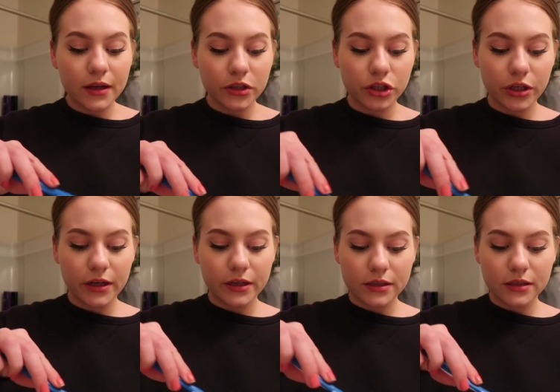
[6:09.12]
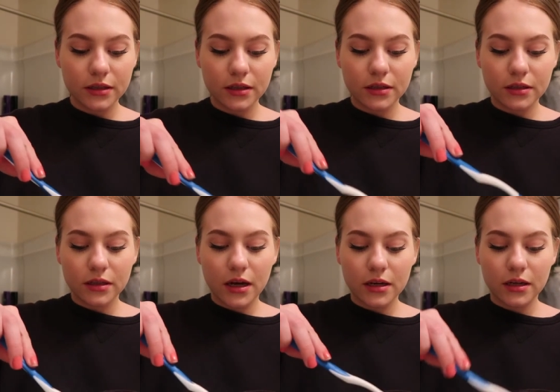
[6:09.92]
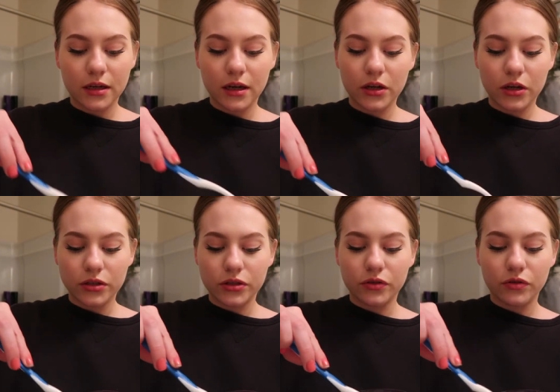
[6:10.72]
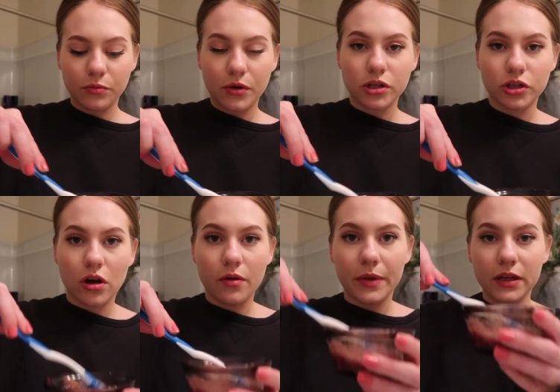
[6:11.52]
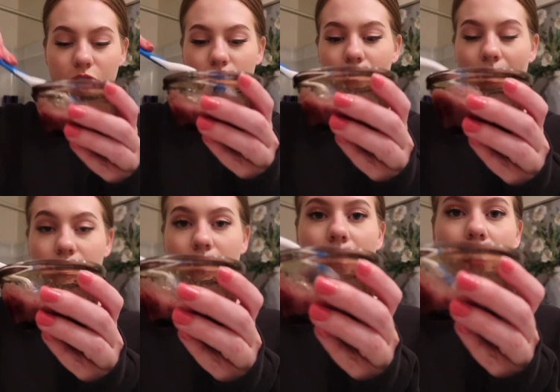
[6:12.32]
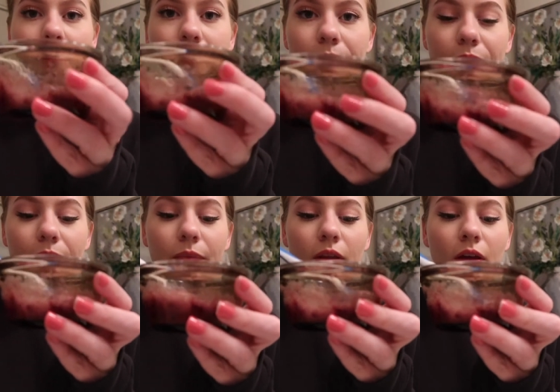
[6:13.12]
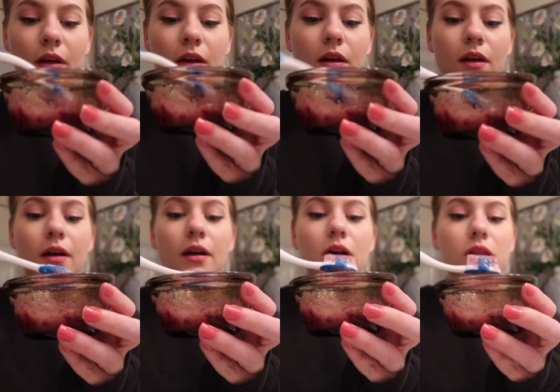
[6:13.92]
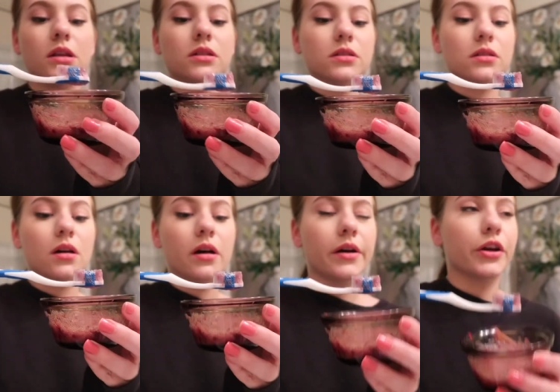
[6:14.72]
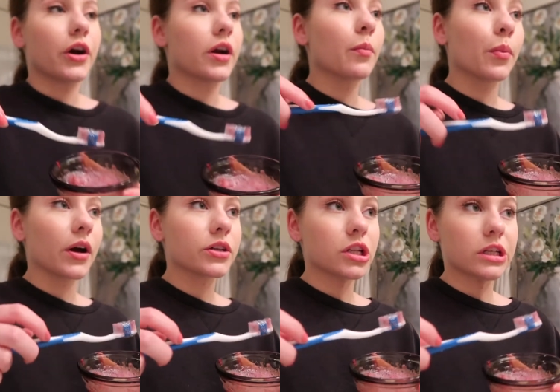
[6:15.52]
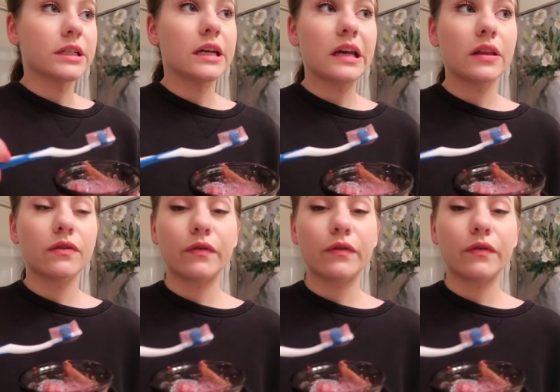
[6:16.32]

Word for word: is just kind of get your toothbrush all mixed around in there and then uh, you're gonna brush your teeth